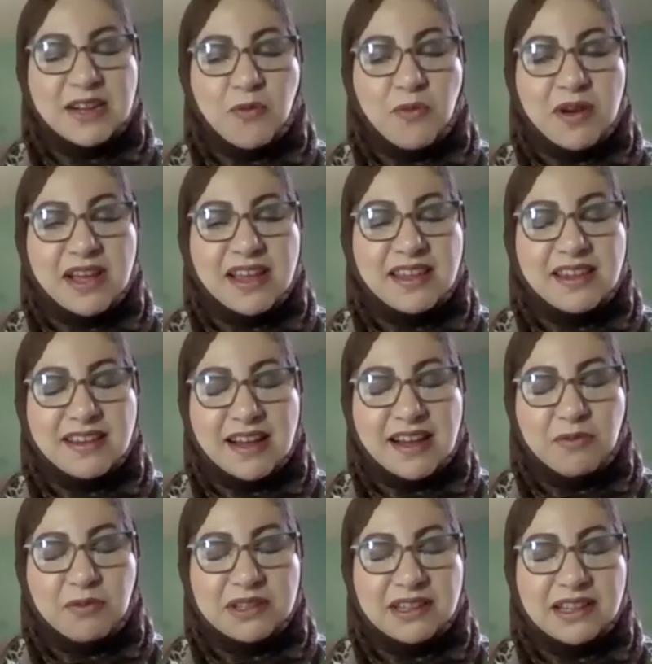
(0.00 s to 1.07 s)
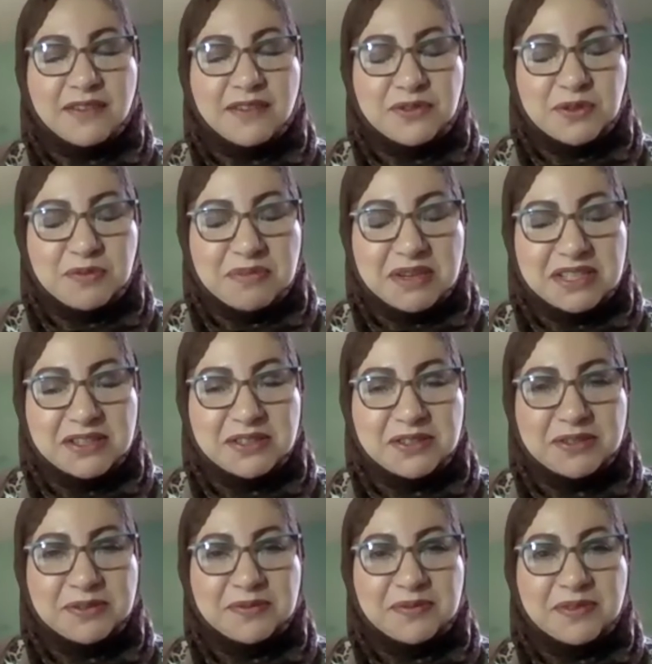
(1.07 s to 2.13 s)
way, I would love to meet
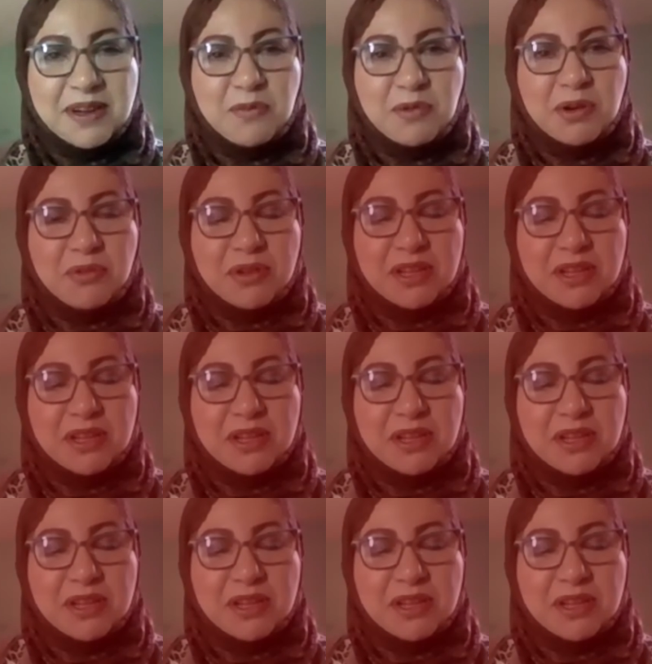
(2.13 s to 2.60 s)
you.